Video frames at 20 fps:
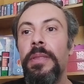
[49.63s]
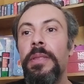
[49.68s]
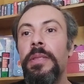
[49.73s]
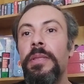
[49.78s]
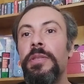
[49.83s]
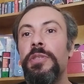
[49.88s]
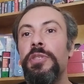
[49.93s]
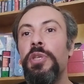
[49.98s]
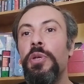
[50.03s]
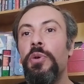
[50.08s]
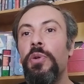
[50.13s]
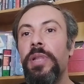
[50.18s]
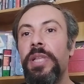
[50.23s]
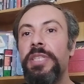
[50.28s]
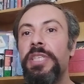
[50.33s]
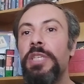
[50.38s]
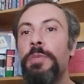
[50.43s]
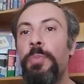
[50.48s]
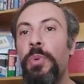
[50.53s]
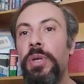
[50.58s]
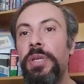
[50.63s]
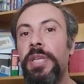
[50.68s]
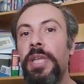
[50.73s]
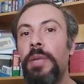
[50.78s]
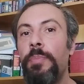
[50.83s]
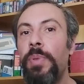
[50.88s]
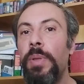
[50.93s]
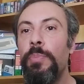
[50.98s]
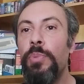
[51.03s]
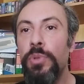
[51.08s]
So let's just pretend
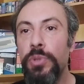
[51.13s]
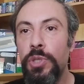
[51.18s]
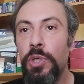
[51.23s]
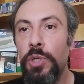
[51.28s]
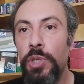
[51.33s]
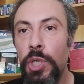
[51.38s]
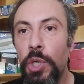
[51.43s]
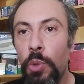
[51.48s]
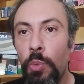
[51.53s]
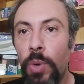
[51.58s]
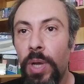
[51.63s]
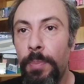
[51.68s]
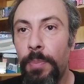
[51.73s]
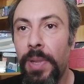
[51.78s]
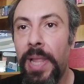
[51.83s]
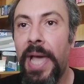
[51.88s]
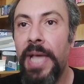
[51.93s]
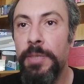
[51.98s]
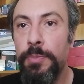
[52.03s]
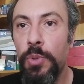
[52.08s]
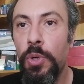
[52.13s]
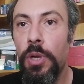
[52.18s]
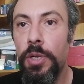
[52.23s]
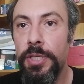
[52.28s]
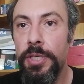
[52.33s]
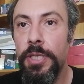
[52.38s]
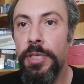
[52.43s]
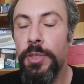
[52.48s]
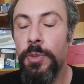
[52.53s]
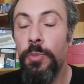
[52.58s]
people don't know what blast
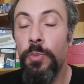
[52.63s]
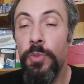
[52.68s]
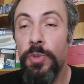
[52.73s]
processing